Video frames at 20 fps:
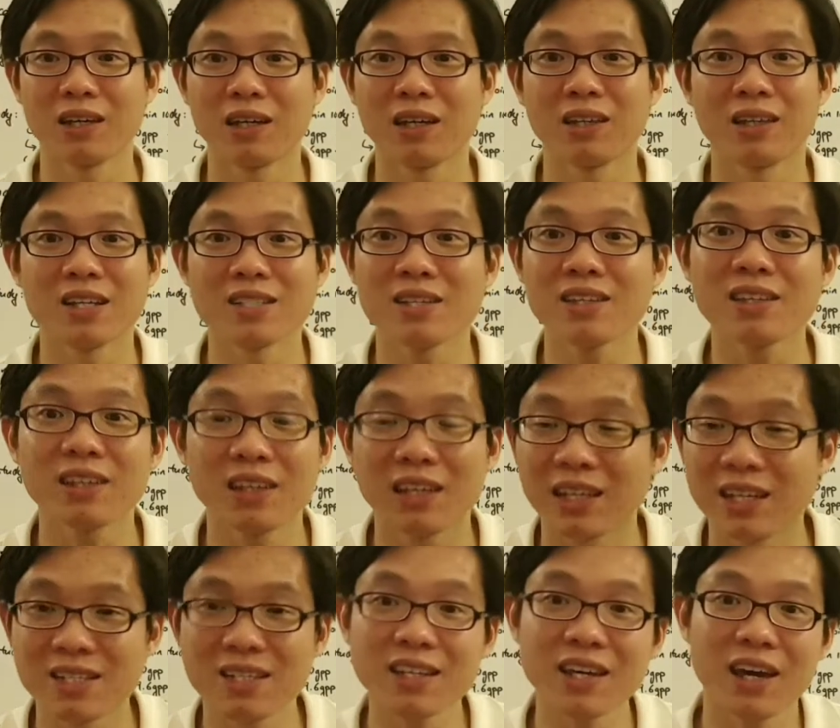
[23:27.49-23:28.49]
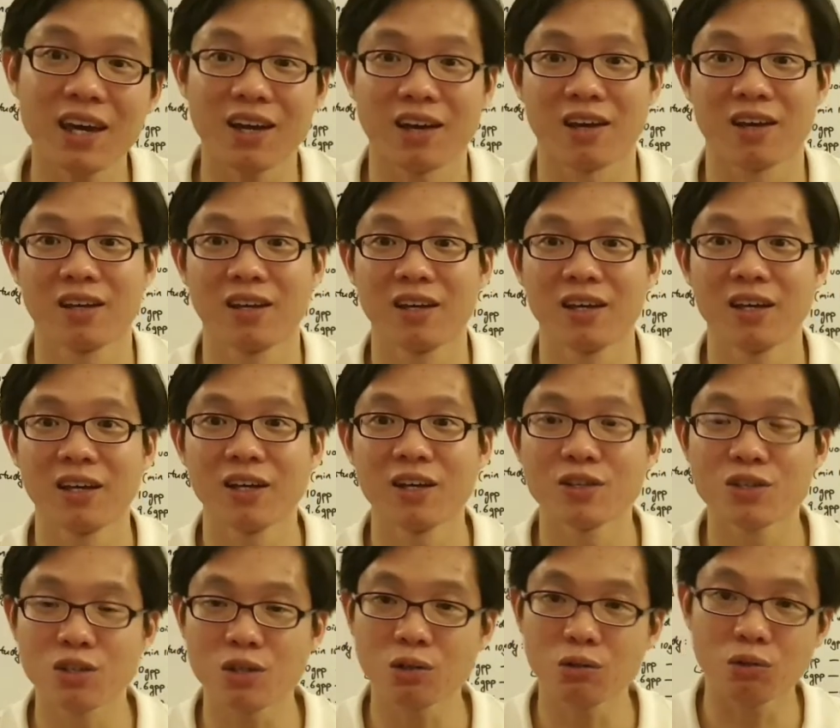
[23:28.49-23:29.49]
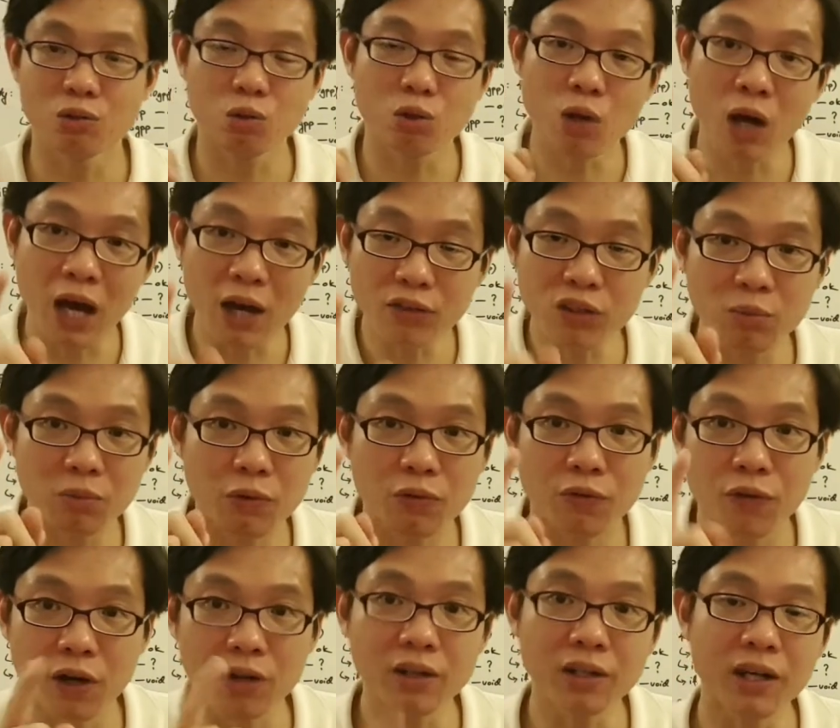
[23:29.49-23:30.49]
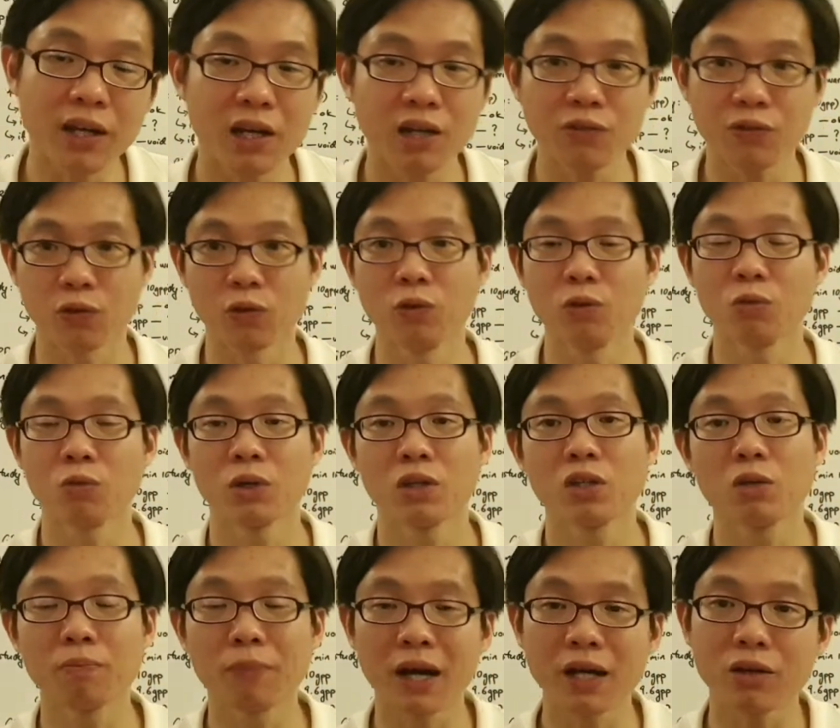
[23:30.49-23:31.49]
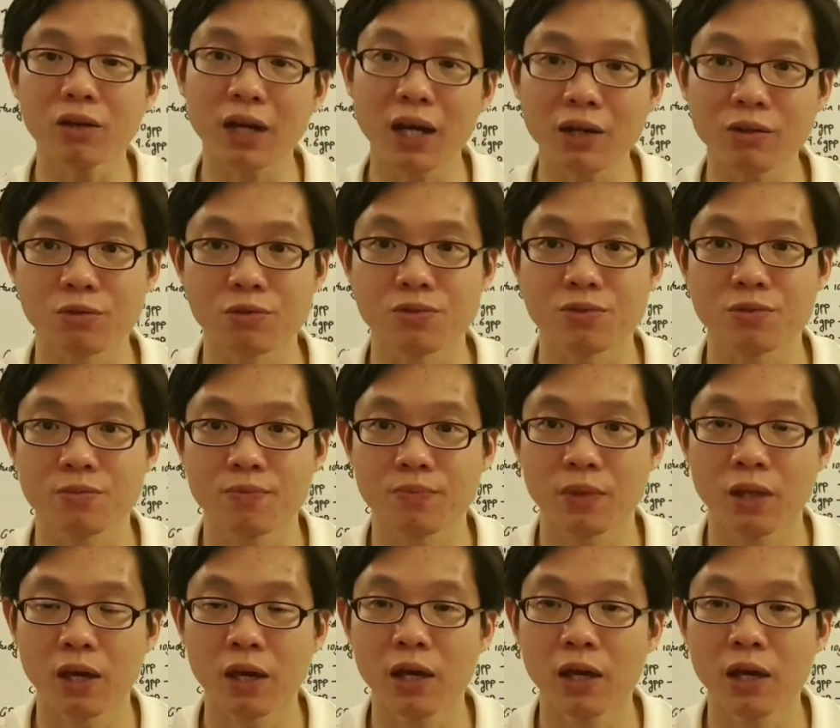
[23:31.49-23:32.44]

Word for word: It doesn't, he doesn't care. So you have to be very careful when you buy your arrows.